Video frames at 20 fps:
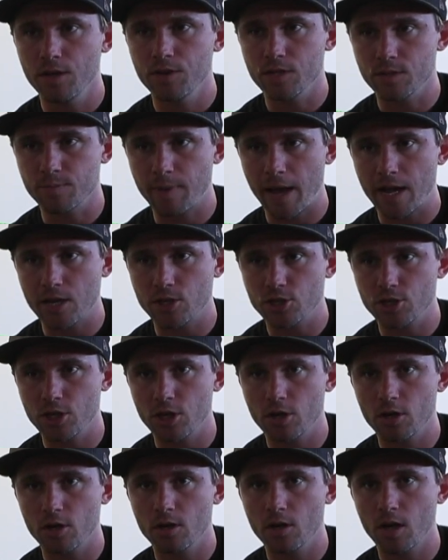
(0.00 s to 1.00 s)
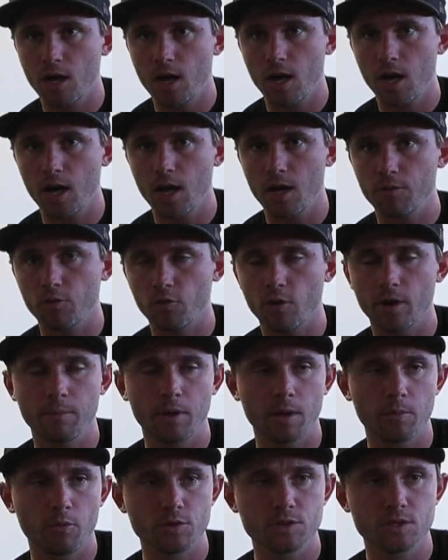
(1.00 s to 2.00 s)
this past year. For
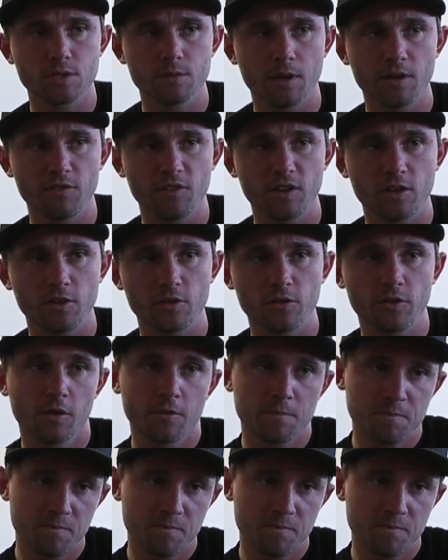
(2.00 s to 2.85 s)
anybody points too many fingers,